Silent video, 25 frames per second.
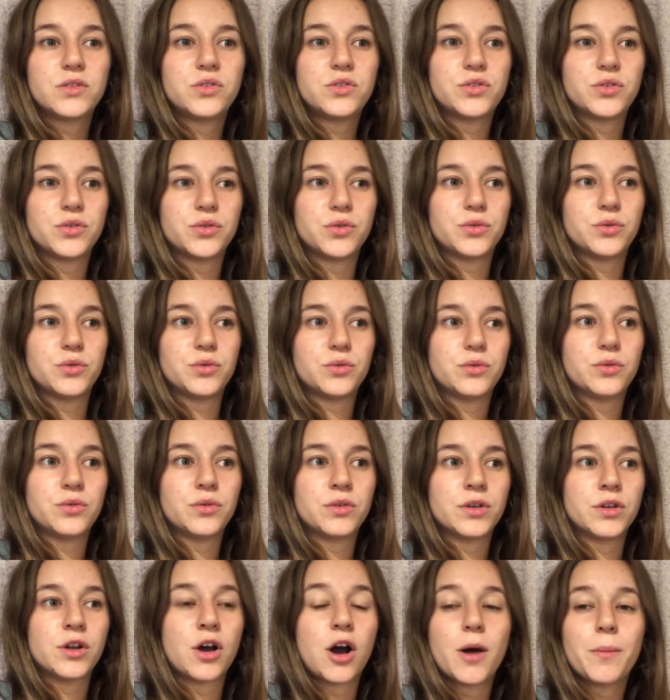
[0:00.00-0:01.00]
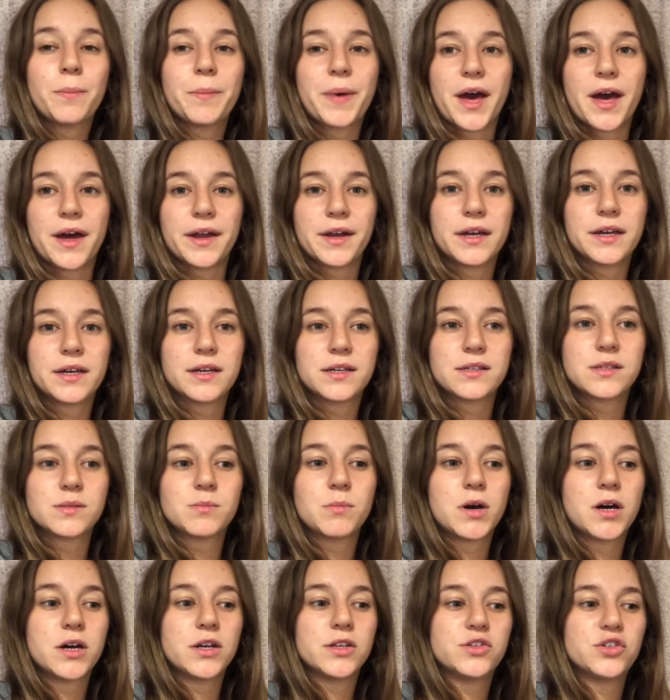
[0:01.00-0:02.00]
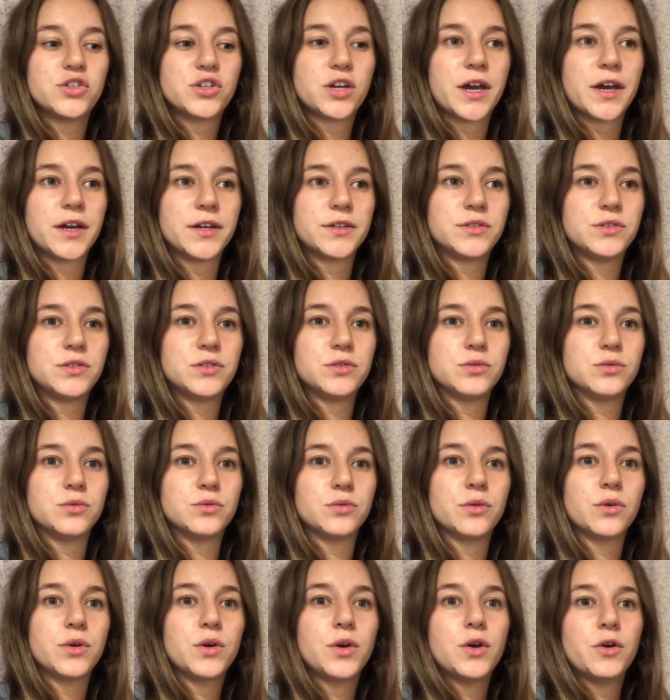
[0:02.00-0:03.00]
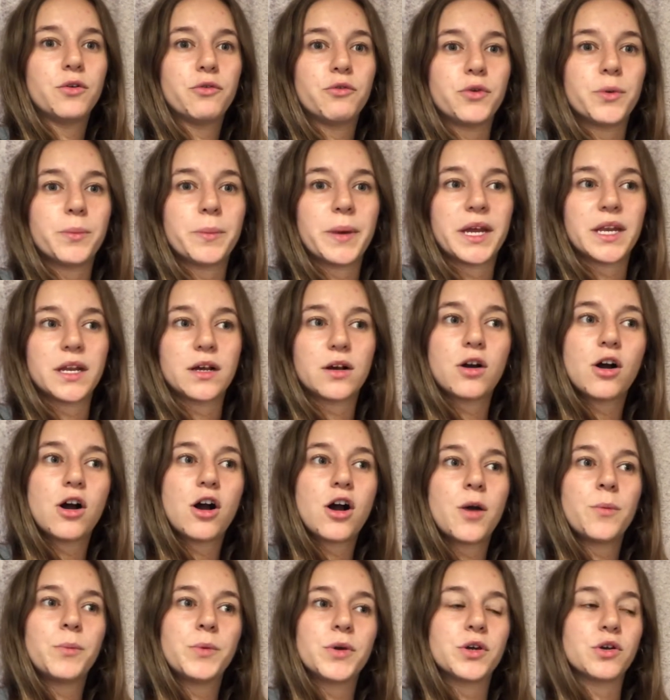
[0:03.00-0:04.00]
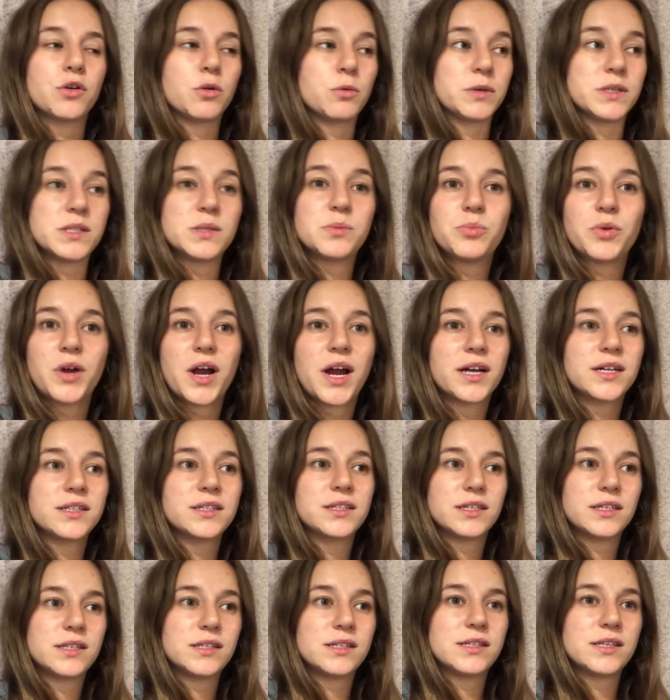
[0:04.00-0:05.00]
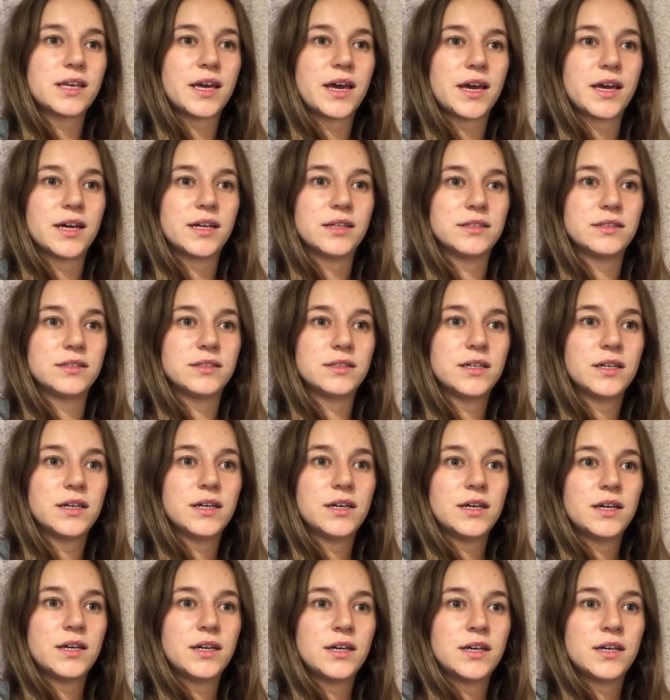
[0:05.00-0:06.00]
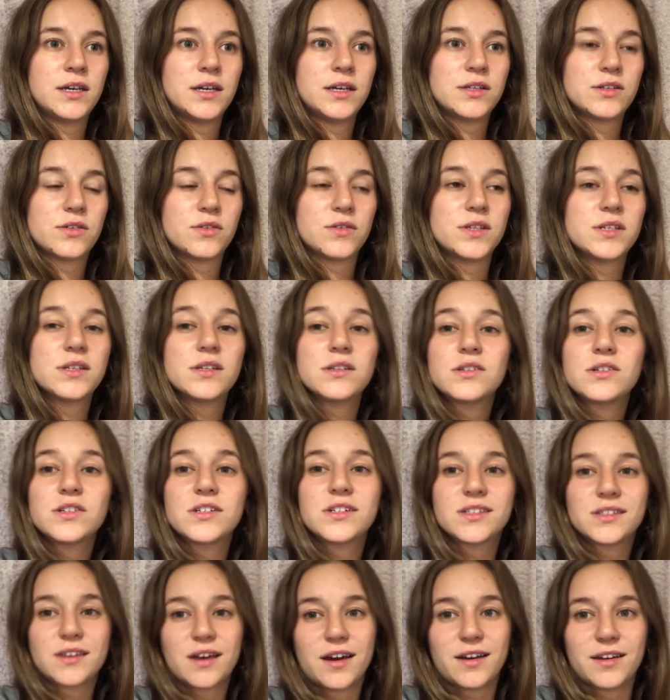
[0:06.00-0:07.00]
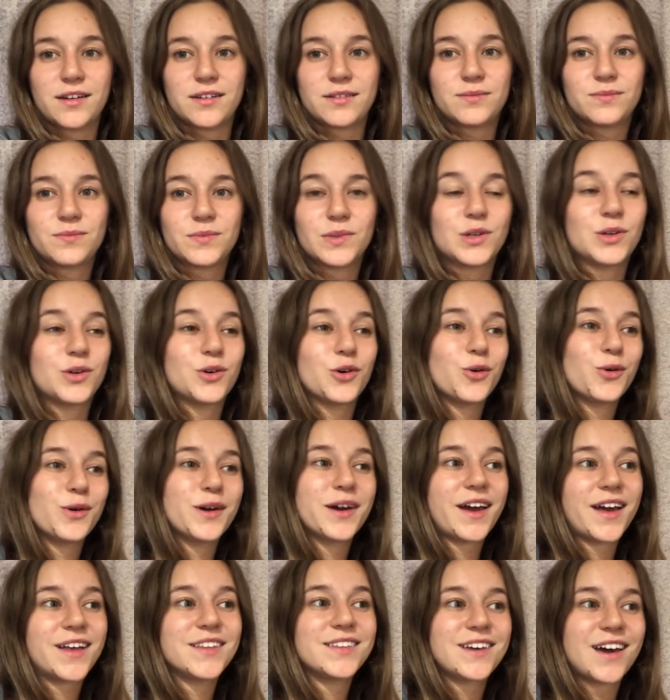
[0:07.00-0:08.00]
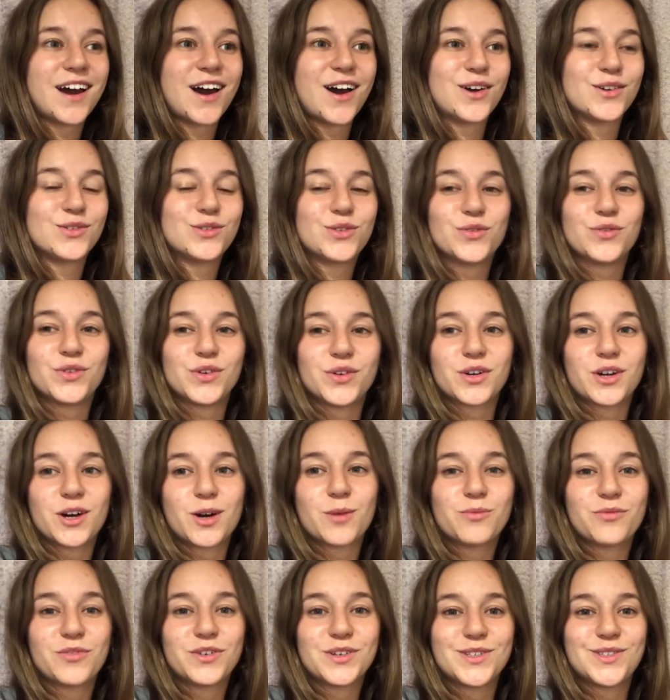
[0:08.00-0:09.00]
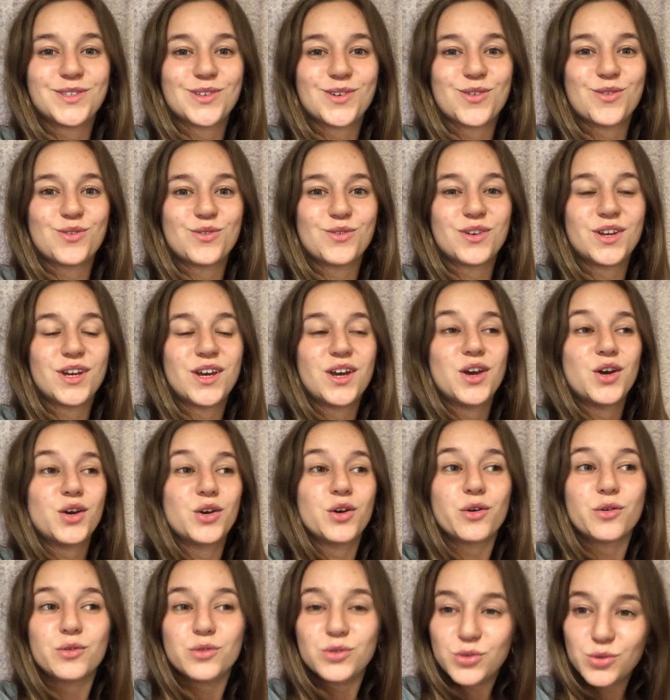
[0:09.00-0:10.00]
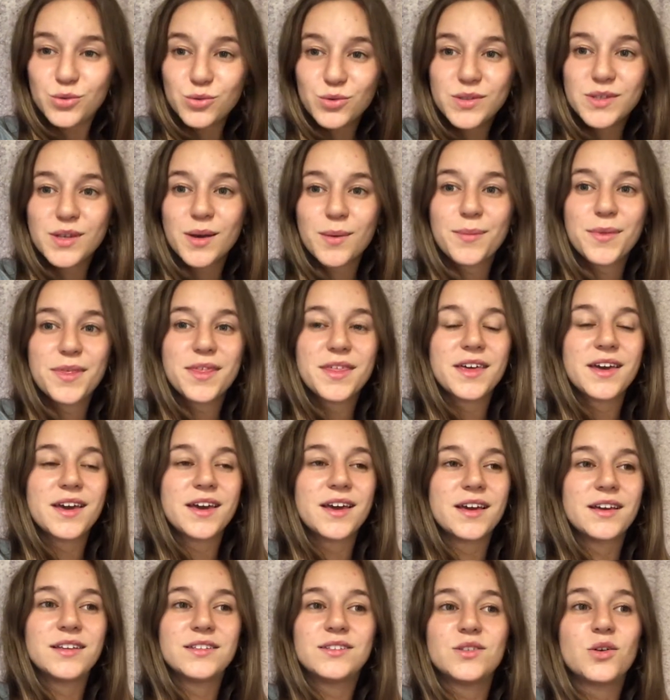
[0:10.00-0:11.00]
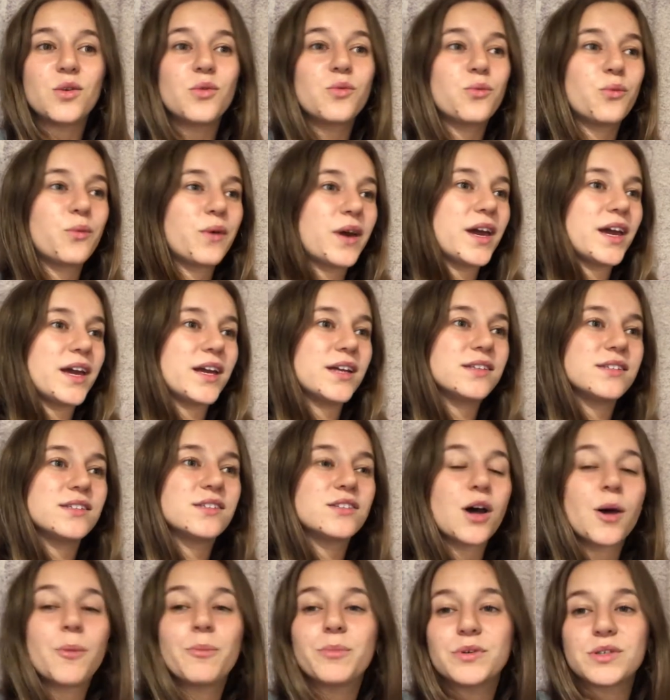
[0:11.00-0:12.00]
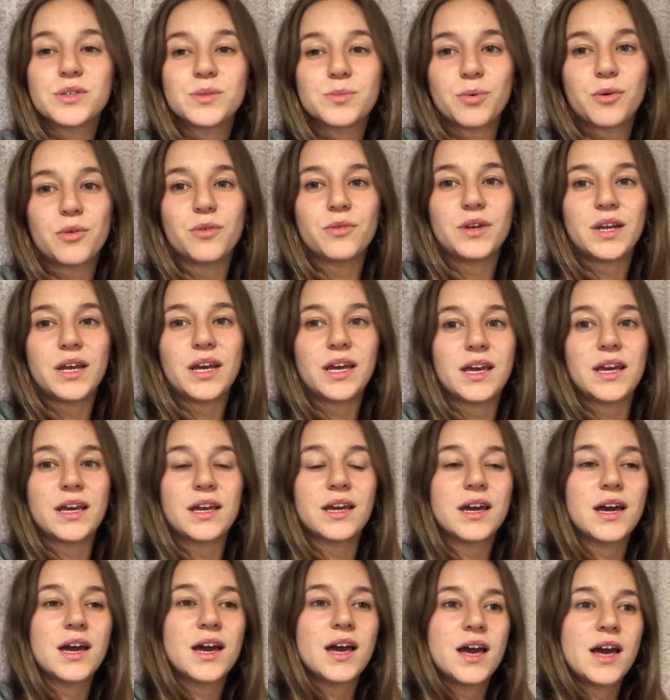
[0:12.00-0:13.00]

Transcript: to not panic as much and to remain calm. You can always practice. And so this is your sign. Go get out of your comfort zone. Go do something. Don't wait. Stop postponing.